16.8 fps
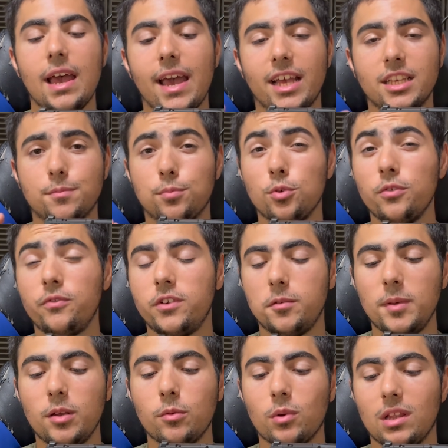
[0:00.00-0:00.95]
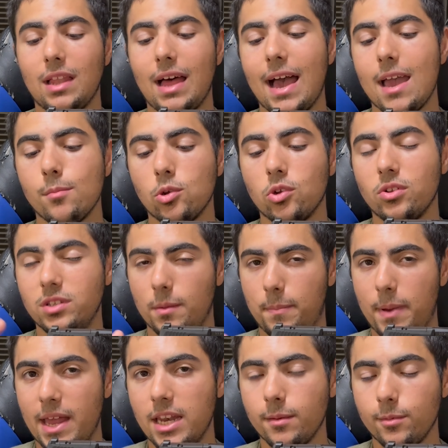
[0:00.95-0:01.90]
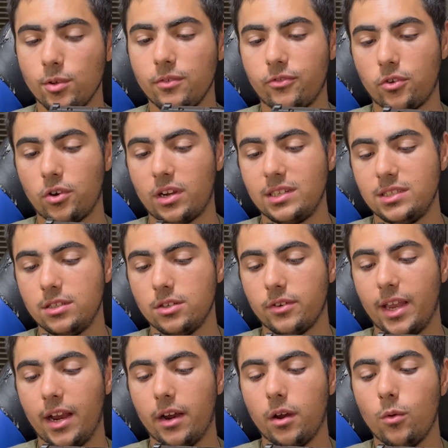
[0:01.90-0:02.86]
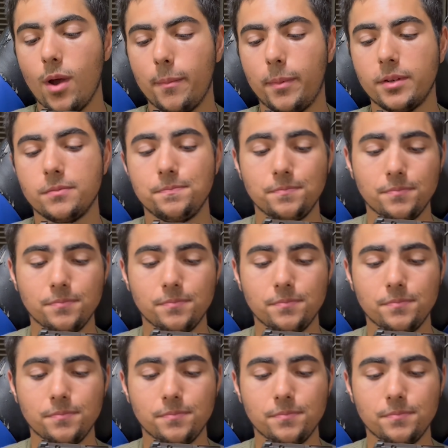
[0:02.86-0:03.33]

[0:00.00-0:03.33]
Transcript: has proven to be reliable and dependable for a concealed carry weapon,